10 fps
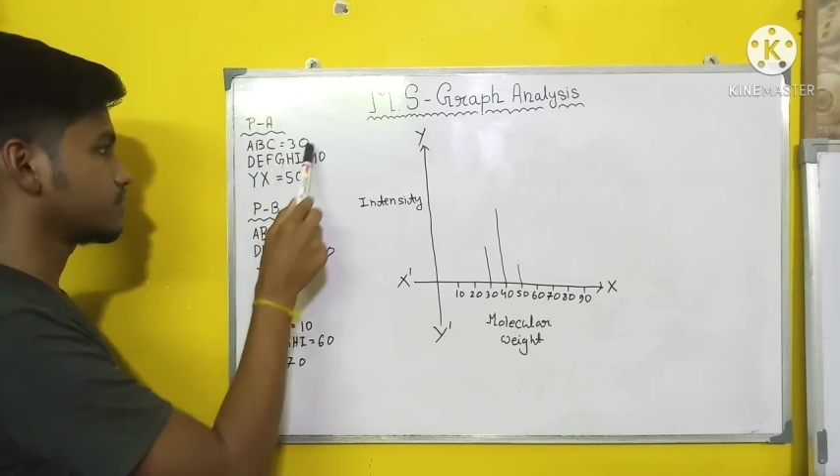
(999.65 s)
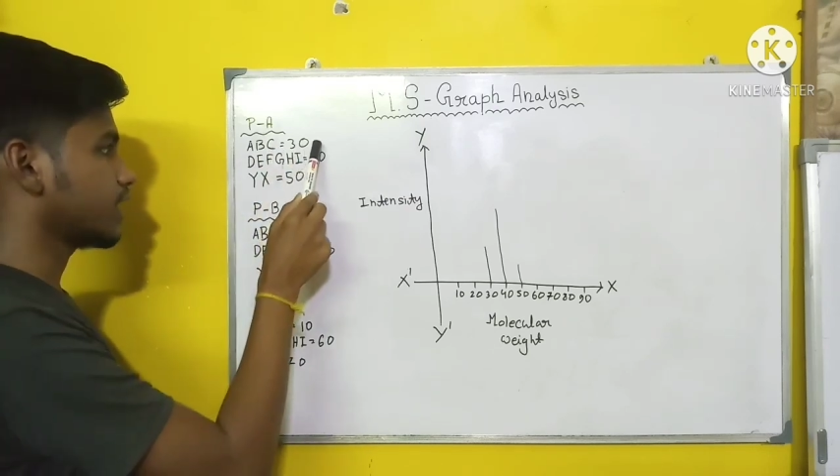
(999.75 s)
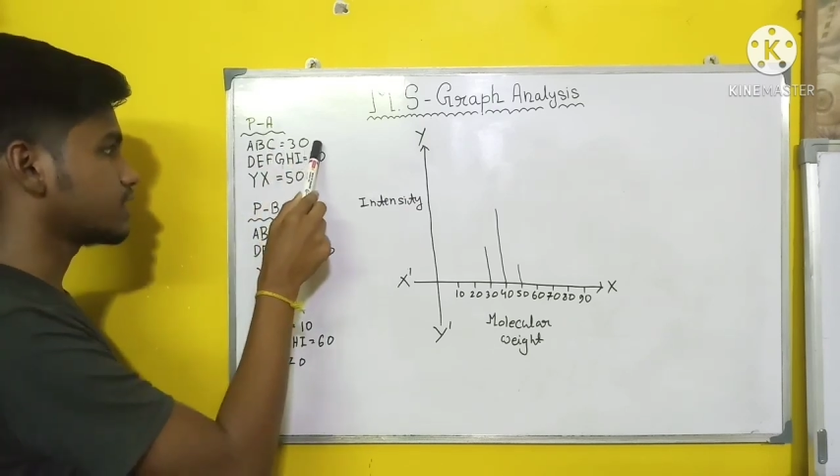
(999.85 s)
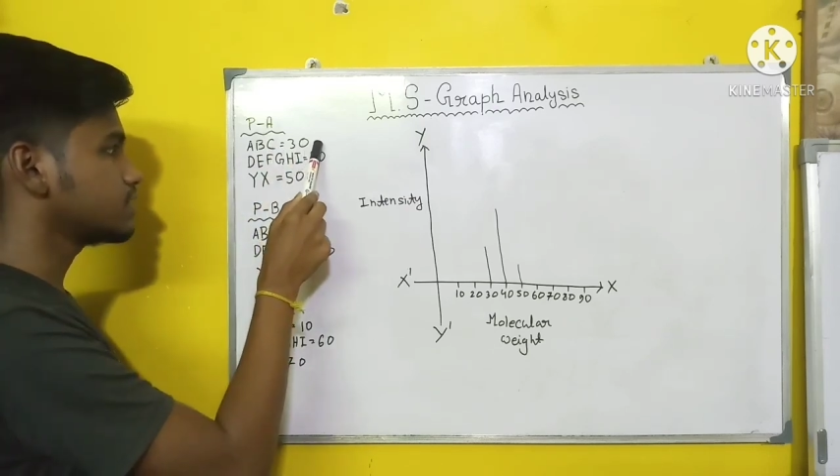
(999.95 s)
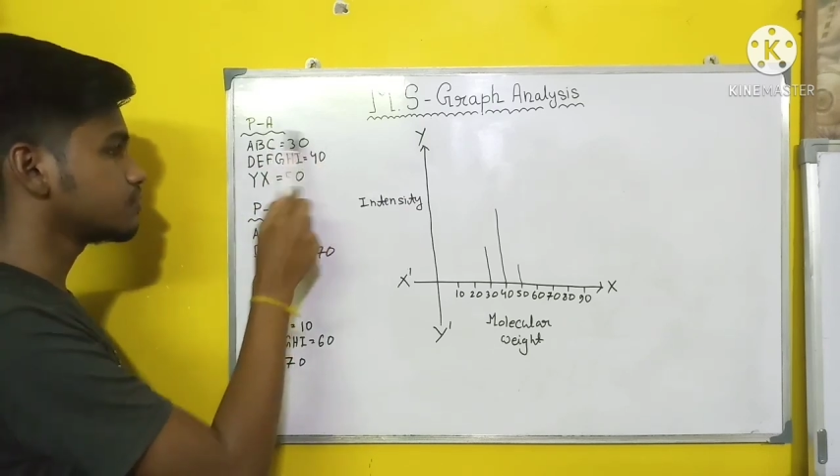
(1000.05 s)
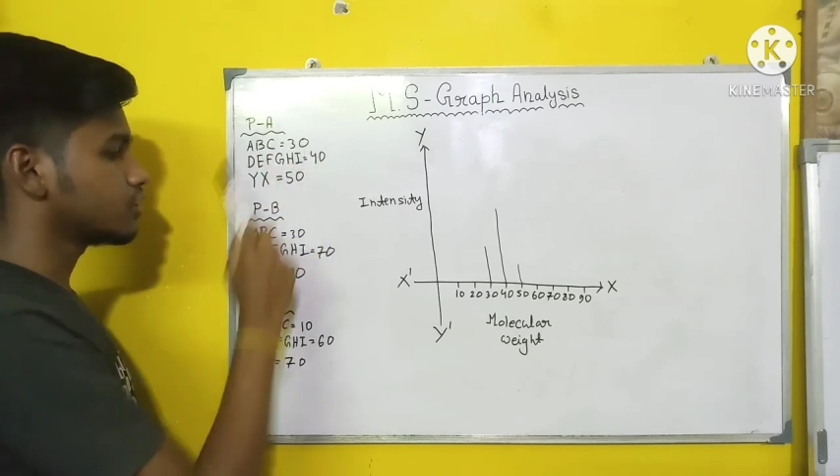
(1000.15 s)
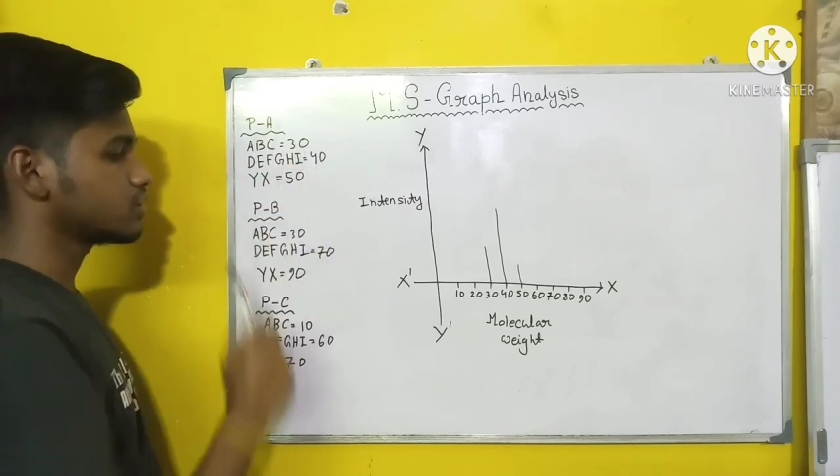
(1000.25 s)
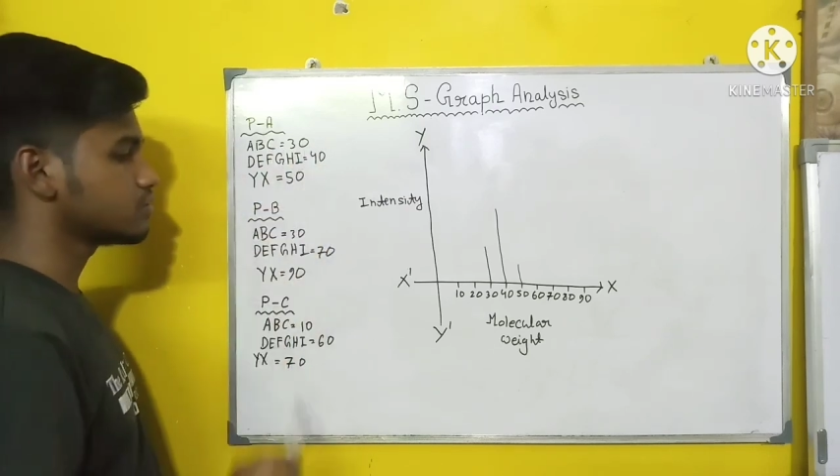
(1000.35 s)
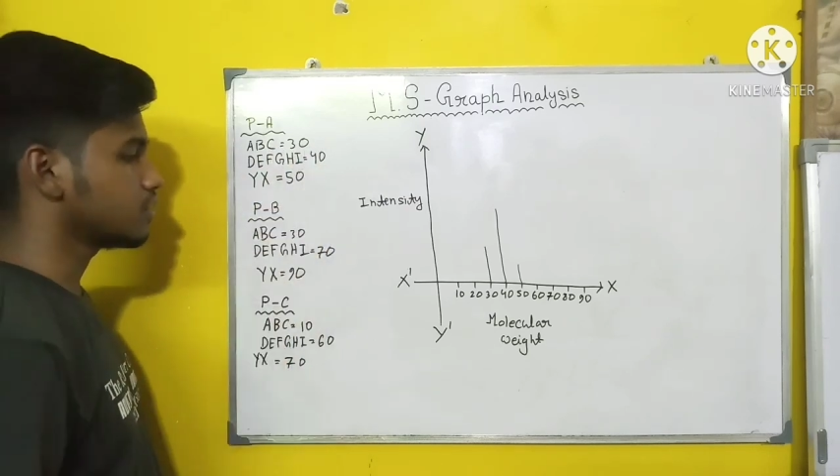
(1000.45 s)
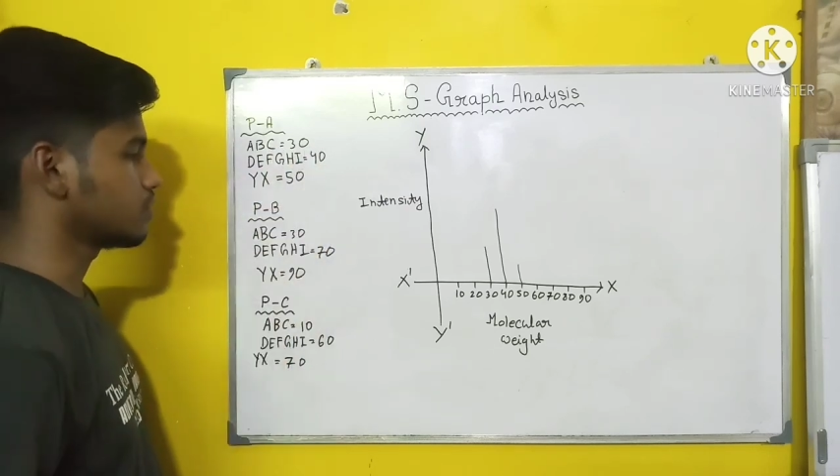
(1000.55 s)
30
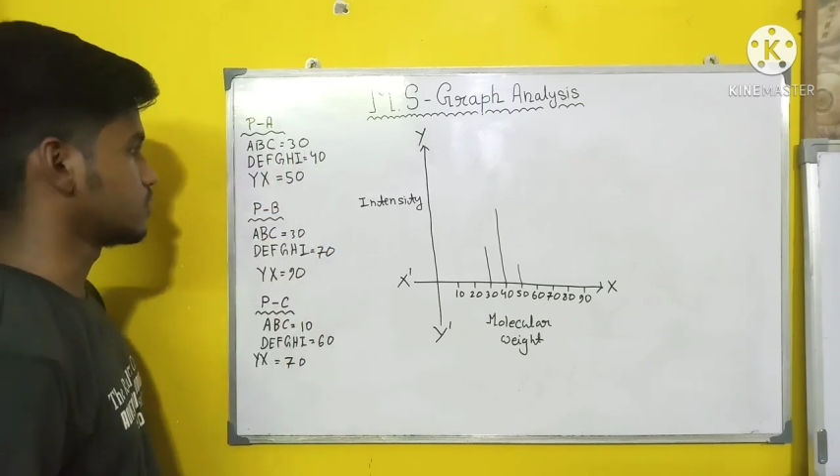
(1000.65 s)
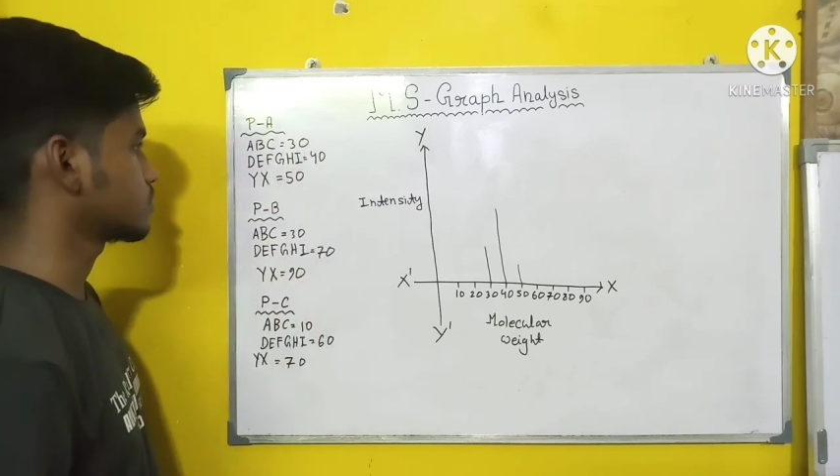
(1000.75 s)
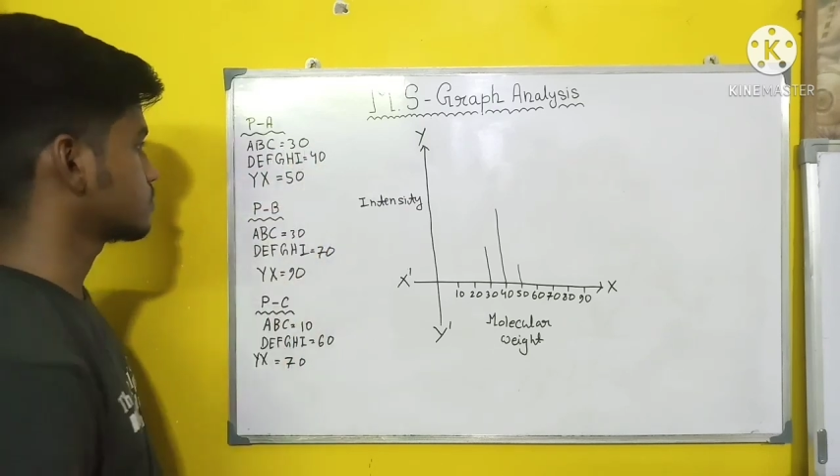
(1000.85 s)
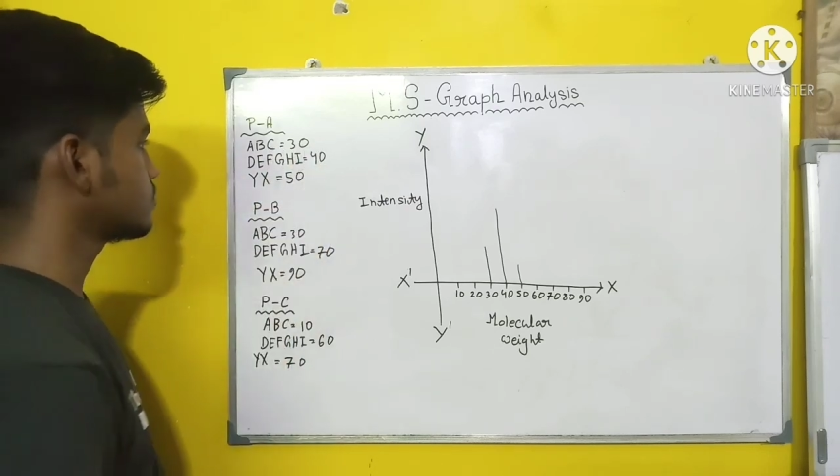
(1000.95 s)
molecular weight. So